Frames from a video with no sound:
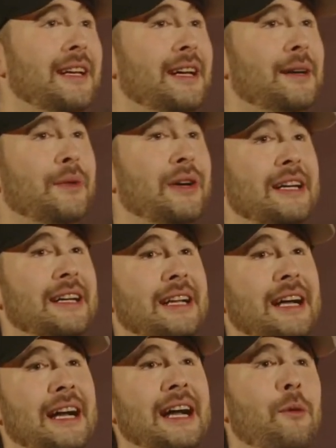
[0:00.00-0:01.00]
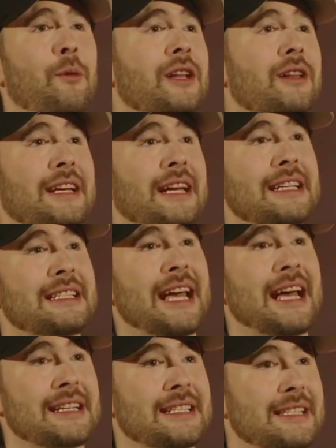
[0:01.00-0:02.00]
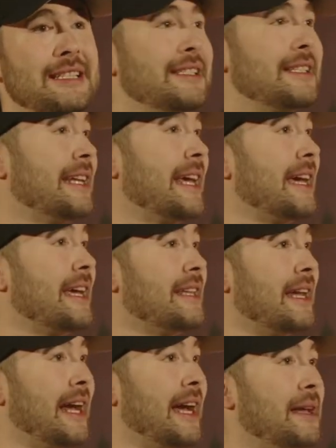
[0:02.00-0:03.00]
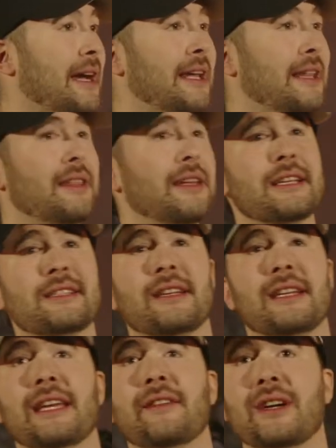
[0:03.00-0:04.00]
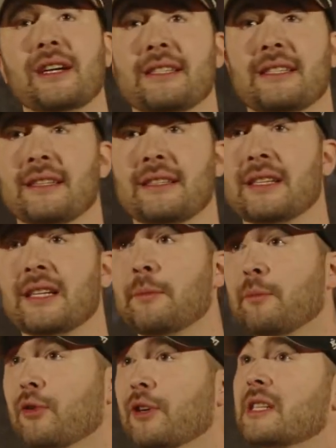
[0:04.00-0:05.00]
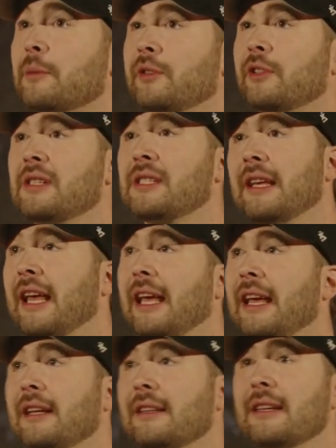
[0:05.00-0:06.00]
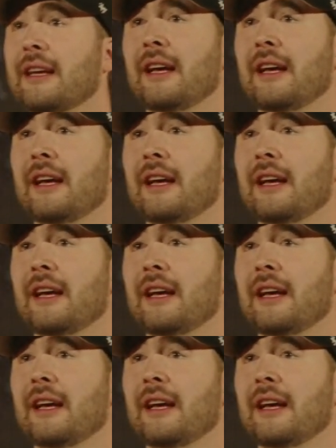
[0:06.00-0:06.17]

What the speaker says: But I want to look at a text today that I think is going to give us some principles and